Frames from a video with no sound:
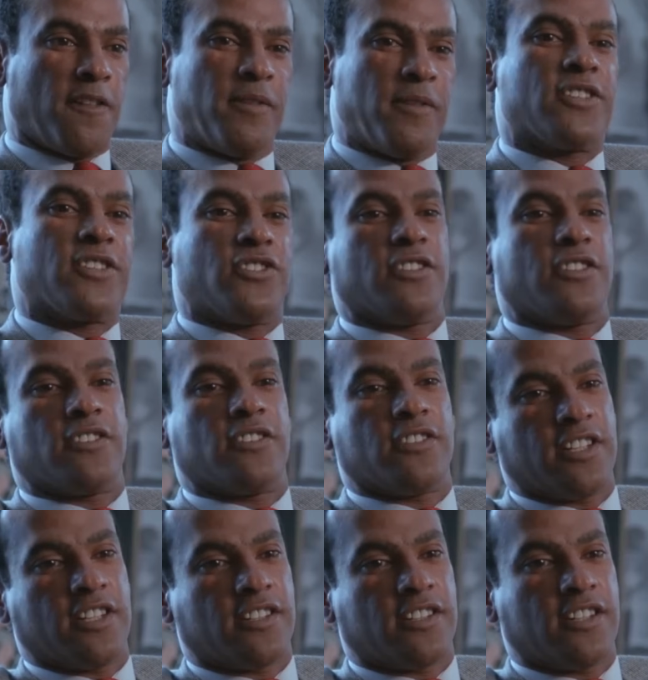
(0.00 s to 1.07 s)
make sure
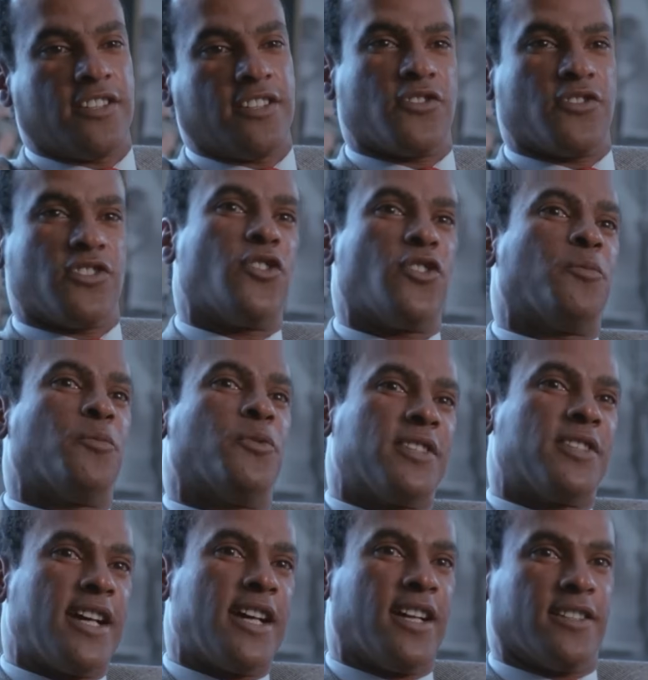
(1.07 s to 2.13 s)
that there was no
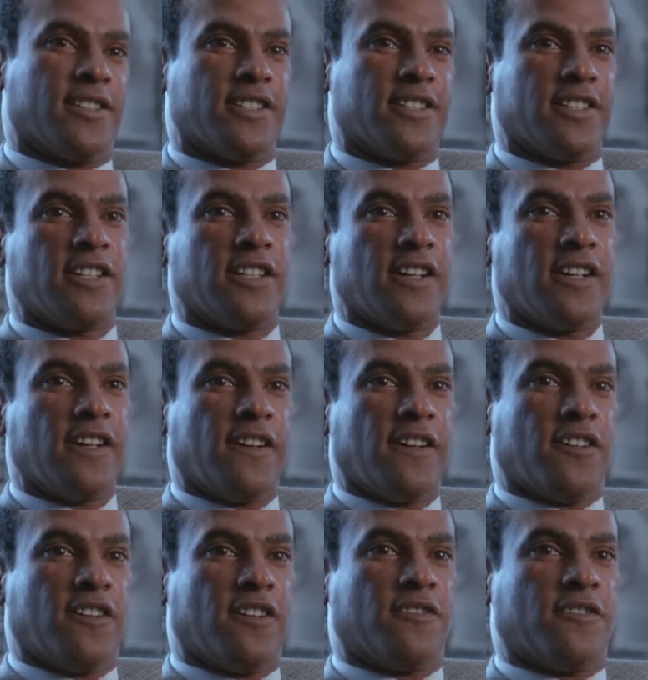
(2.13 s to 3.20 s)
brutality.
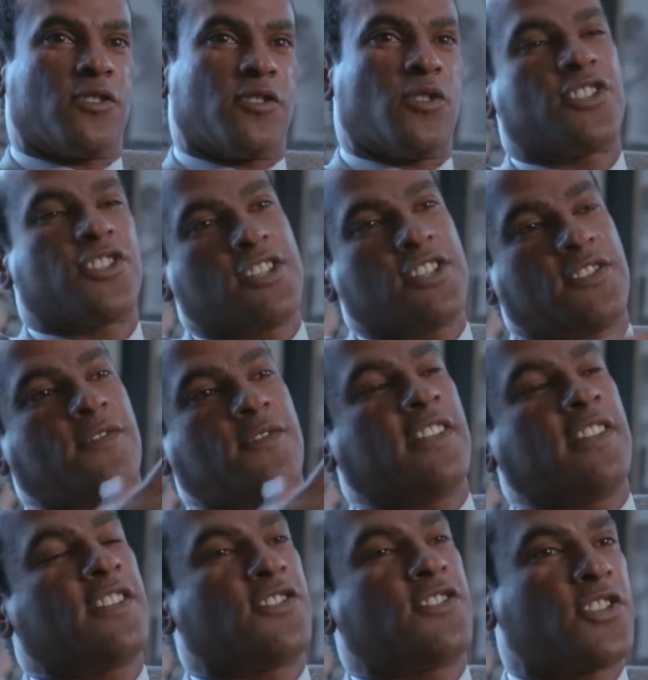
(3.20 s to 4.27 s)
Of course,
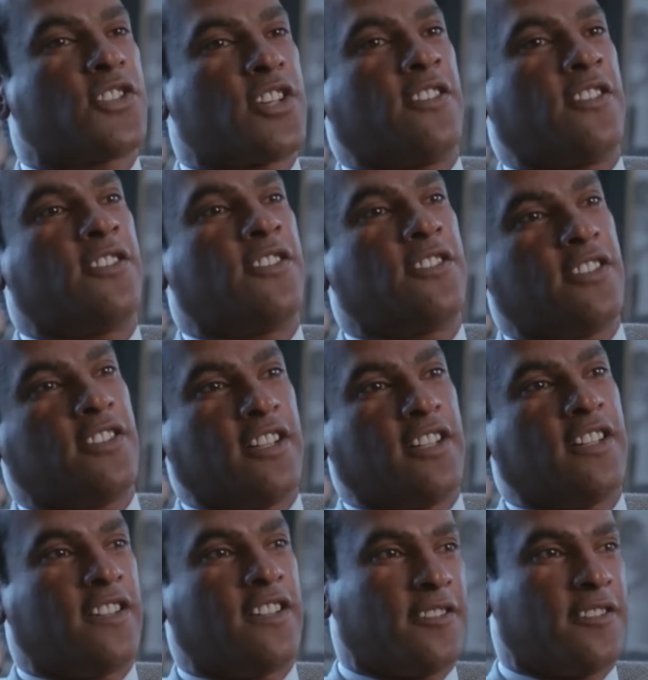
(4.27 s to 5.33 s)
this turned
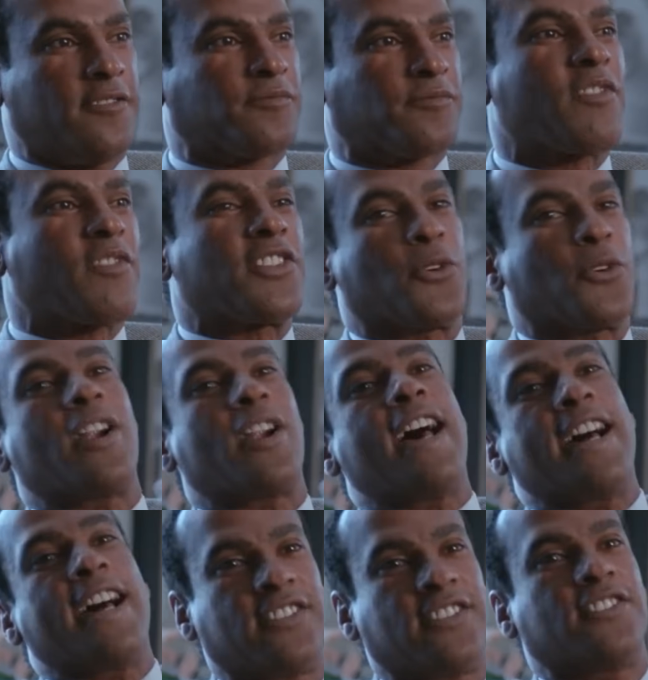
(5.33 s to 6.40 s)
the
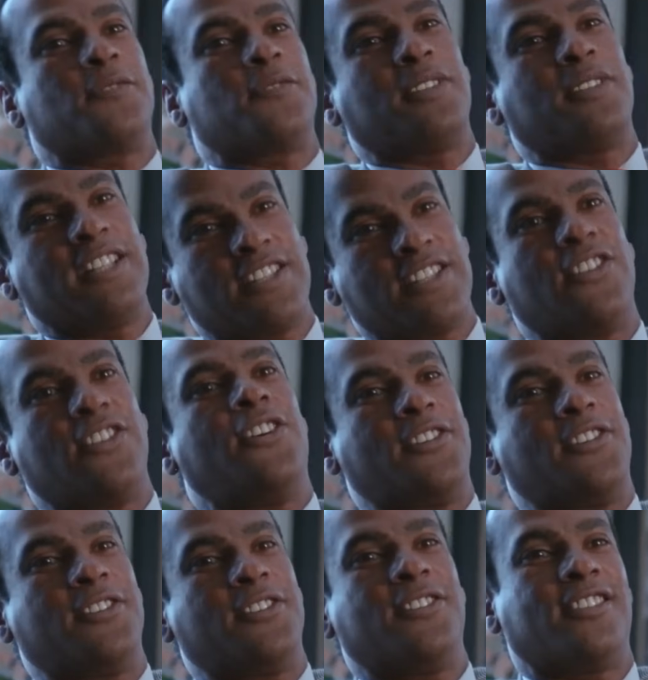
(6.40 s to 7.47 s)
wrath of the police
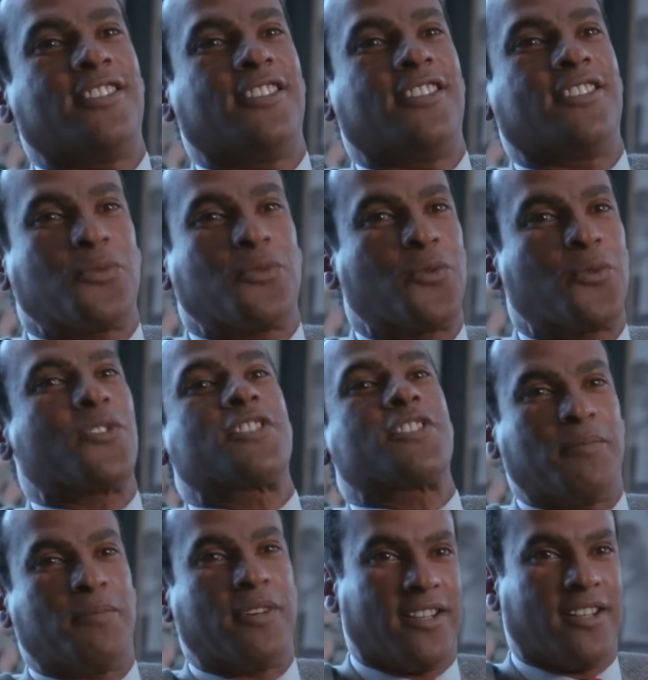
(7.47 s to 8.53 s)
on towards
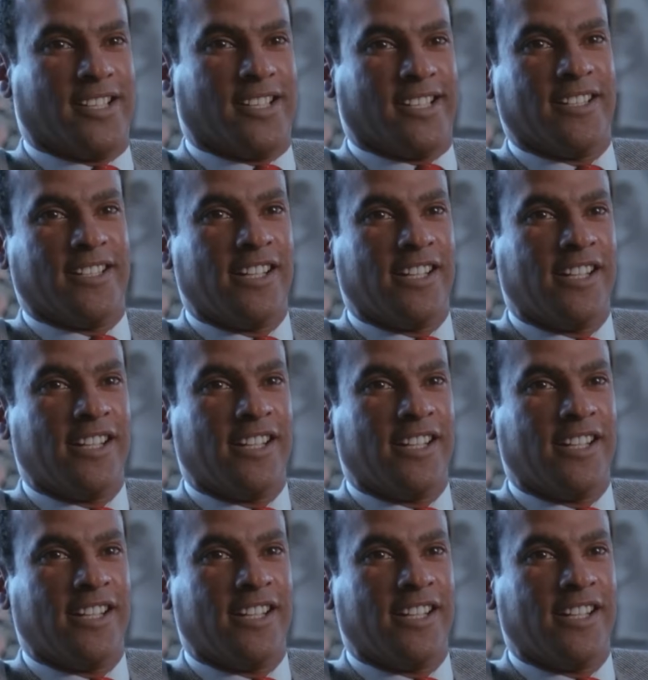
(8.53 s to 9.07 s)
the party.